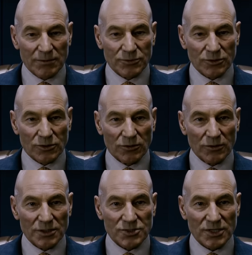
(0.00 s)
came to
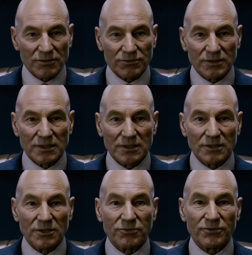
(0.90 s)
call itself
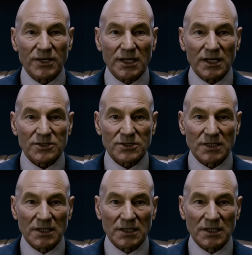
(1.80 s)
the Phoenix.